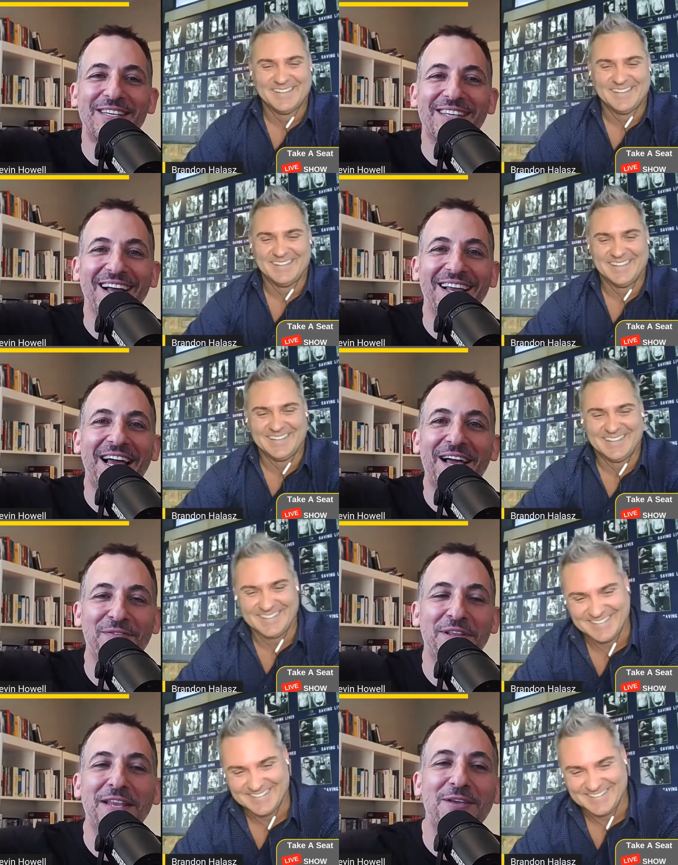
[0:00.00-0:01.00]
Speaker 1: entire life,
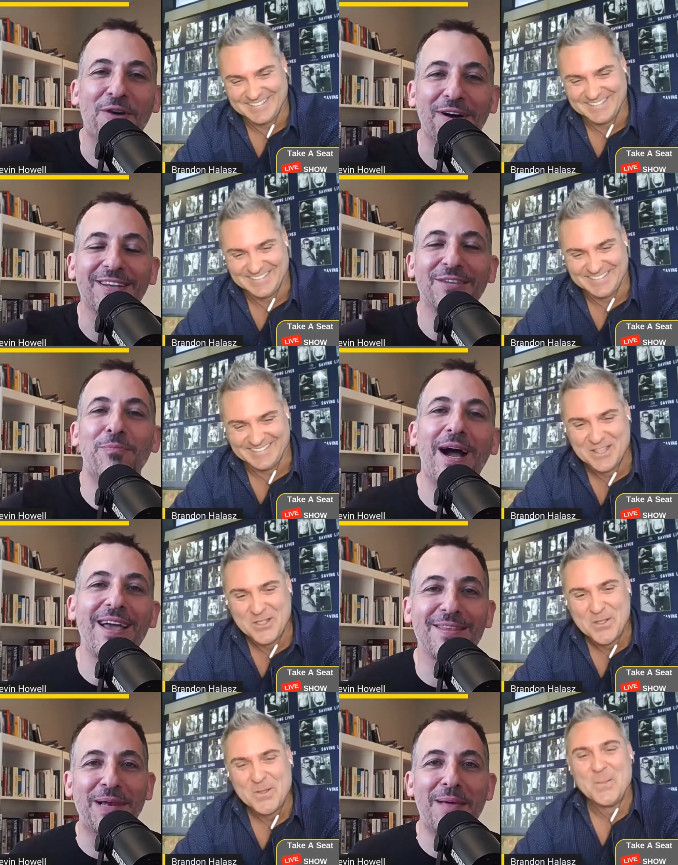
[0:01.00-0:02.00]
and then you can't. You
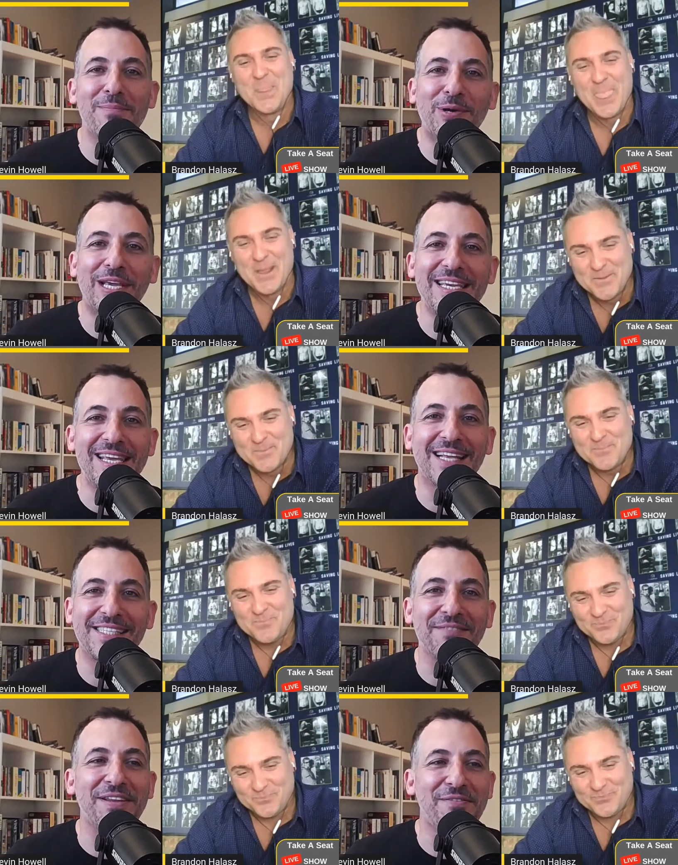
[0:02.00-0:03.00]
buy the Lamborghini at
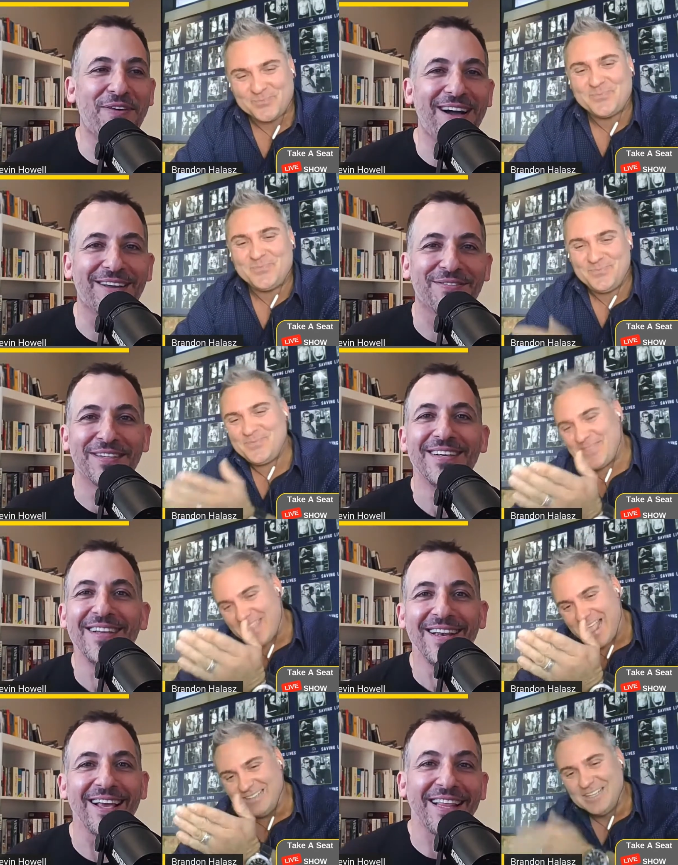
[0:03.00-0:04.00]
75
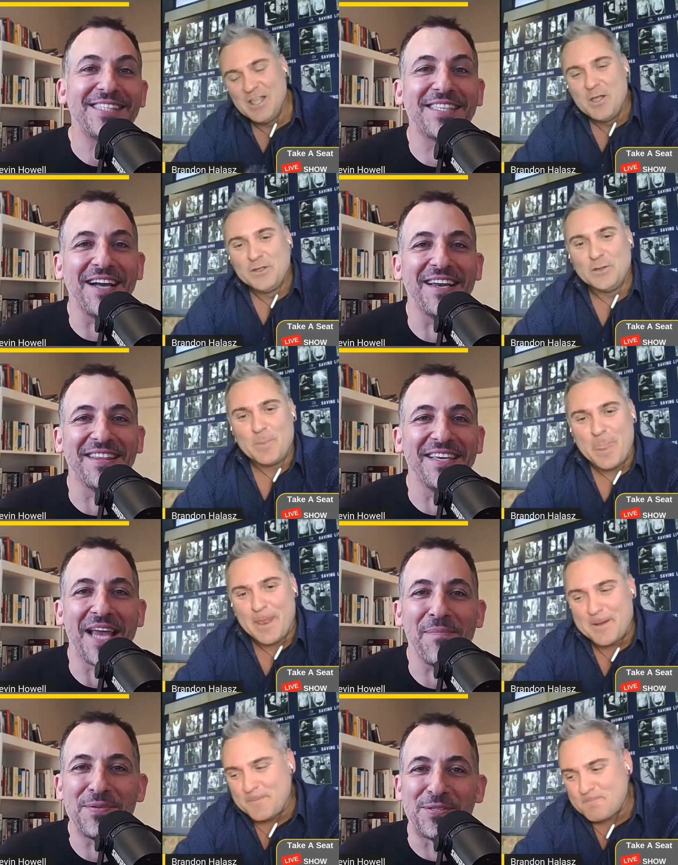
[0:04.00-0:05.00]
like that's the kind of thing that
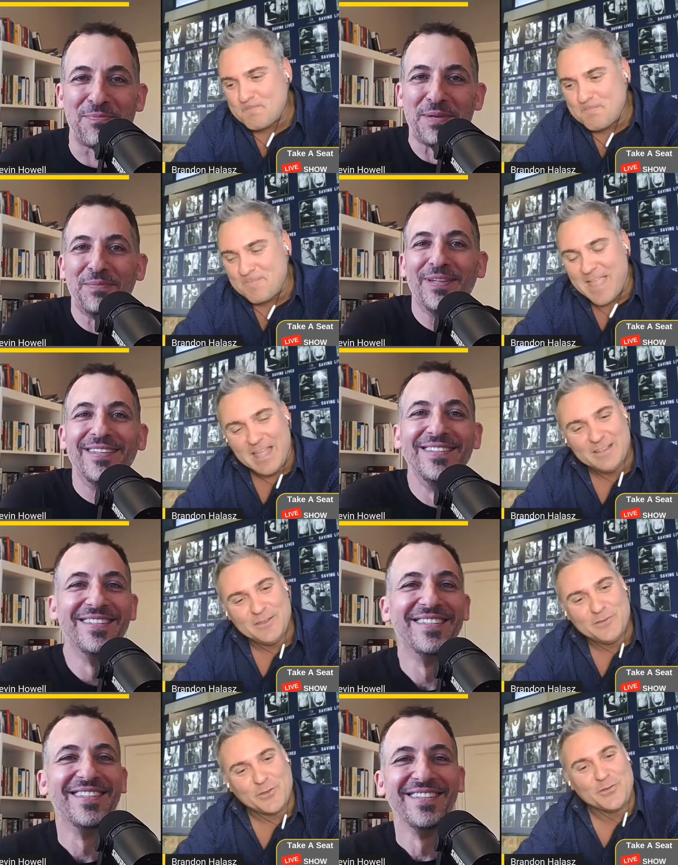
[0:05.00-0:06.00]
happens to people.
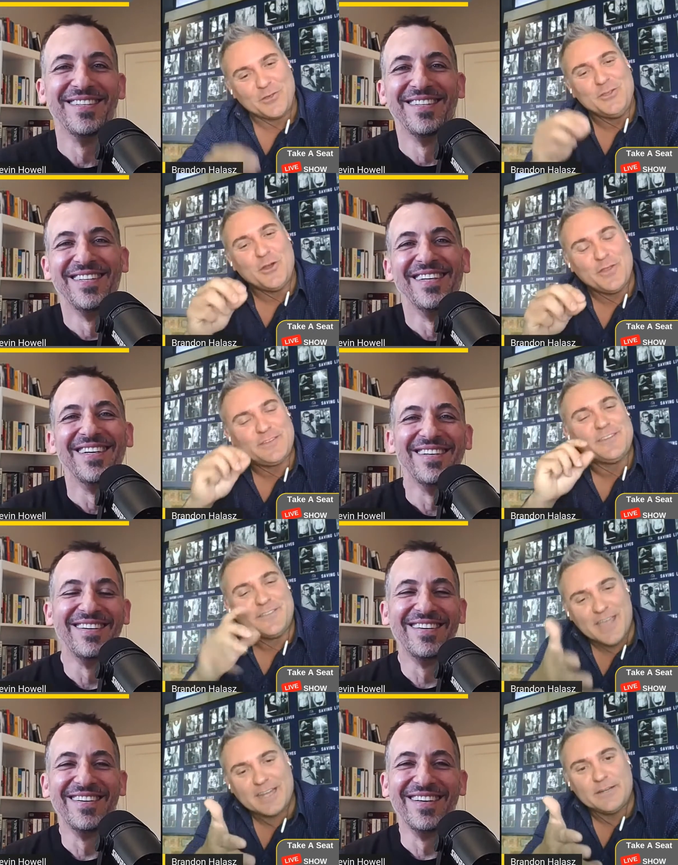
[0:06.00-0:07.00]
Speaker 2: So, so you know that's
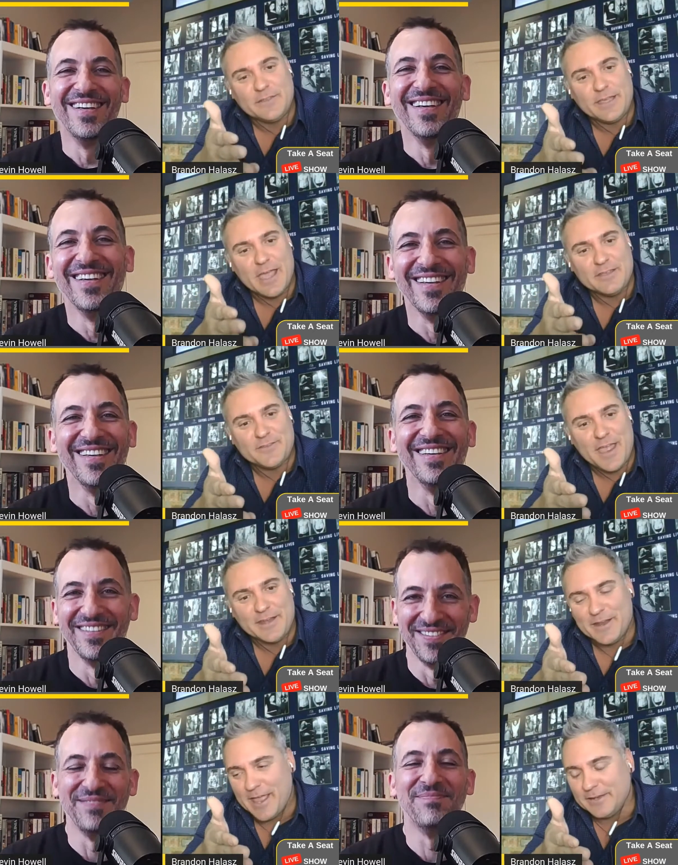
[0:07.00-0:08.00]
exactly the case,
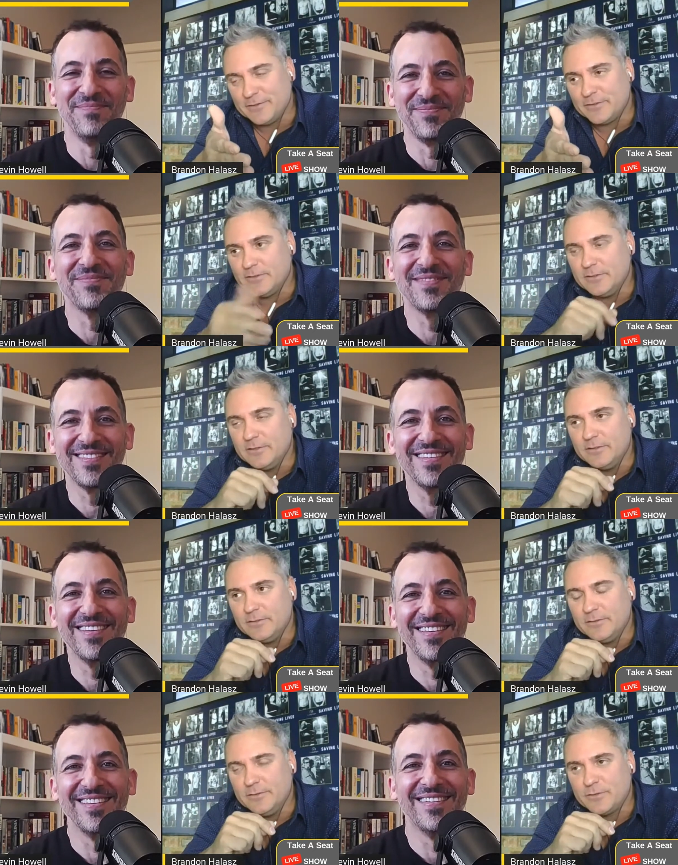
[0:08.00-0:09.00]
and and
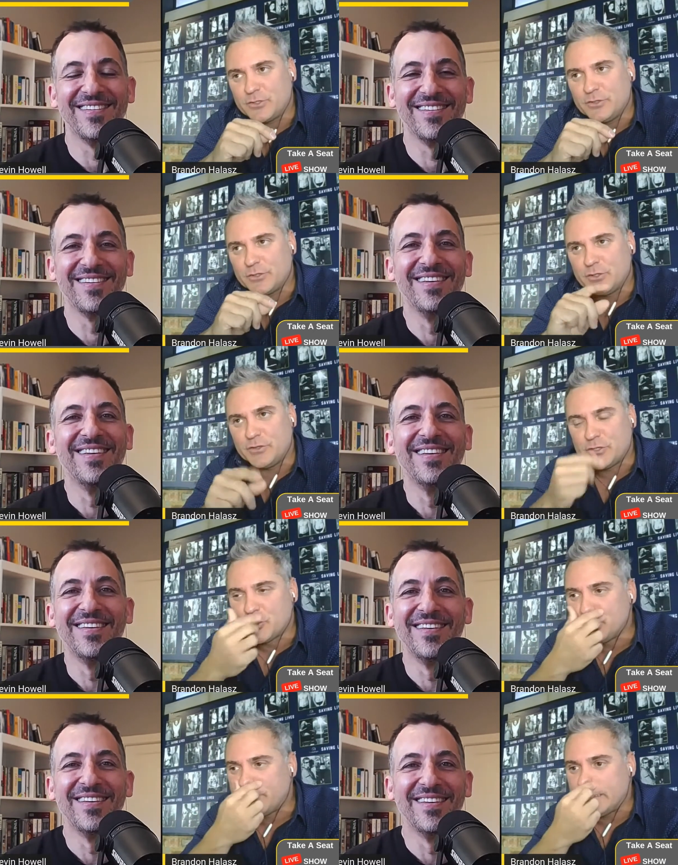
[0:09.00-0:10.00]
the, the, the
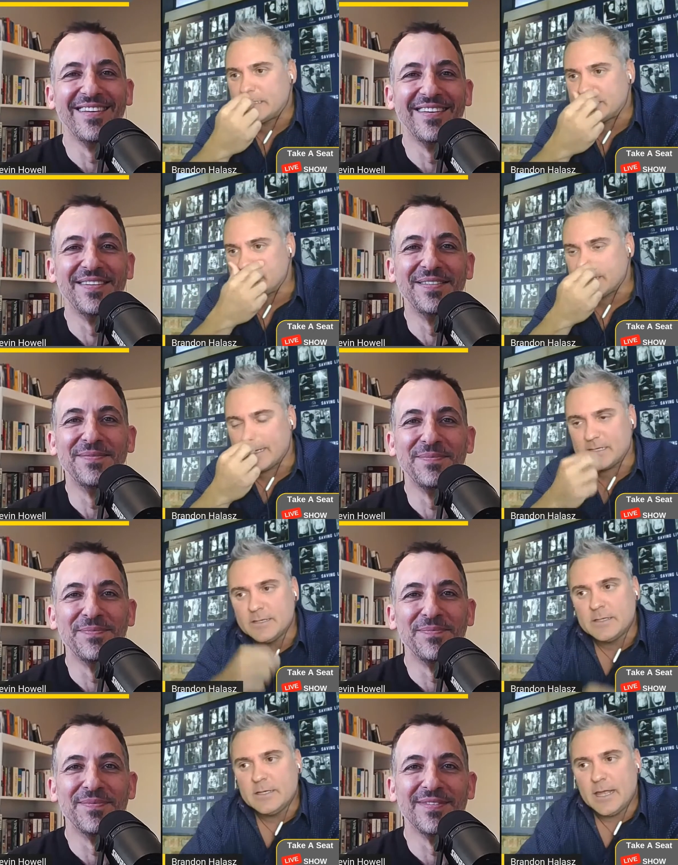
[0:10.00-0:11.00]
truth is is
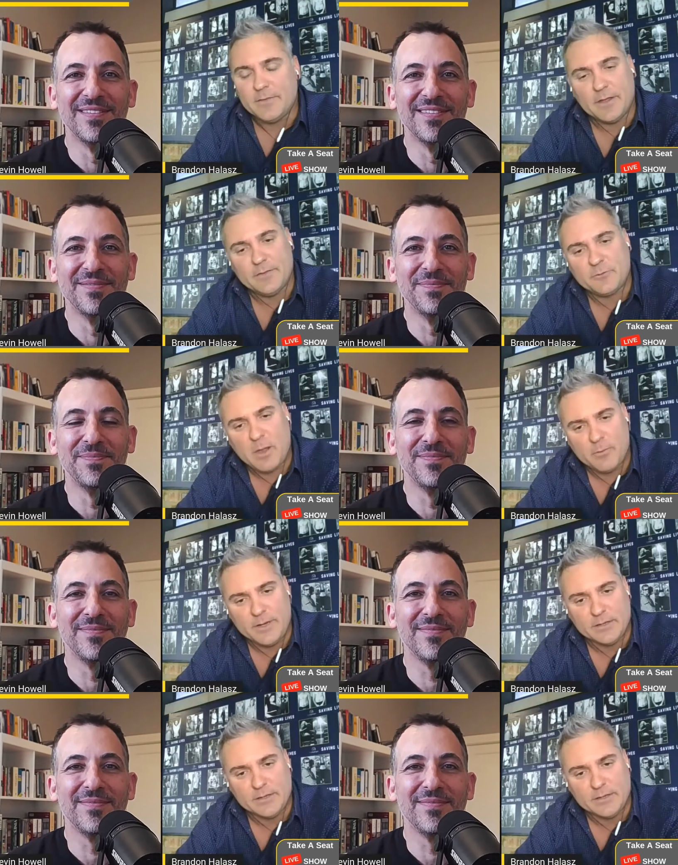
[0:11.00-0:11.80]
that and, and that's why I